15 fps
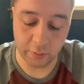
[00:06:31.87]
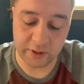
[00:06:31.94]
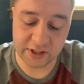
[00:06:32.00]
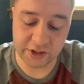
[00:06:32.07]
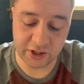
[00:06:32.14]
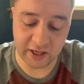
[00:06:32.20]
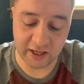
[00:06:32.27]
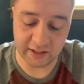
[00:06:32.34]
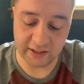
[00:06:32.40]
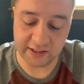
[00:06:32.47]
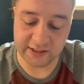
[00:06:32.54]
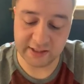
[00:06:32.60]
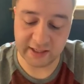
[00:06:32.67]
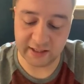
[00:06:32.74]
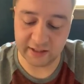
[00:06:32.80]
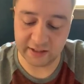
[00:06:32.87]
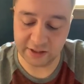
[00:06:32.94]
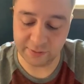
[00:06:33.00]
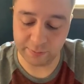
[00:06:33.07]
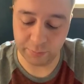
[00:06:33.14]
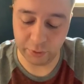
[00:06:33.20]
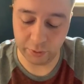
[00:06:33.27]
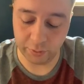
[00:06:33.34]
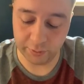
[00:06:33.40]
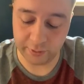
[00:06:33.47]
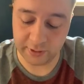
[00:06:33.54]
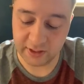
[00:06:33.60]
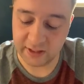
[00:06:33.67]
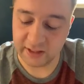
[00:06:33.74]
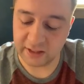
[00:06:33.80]
known as Johnny, sat at his
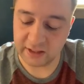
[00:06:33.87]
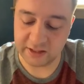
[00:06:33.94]
booth,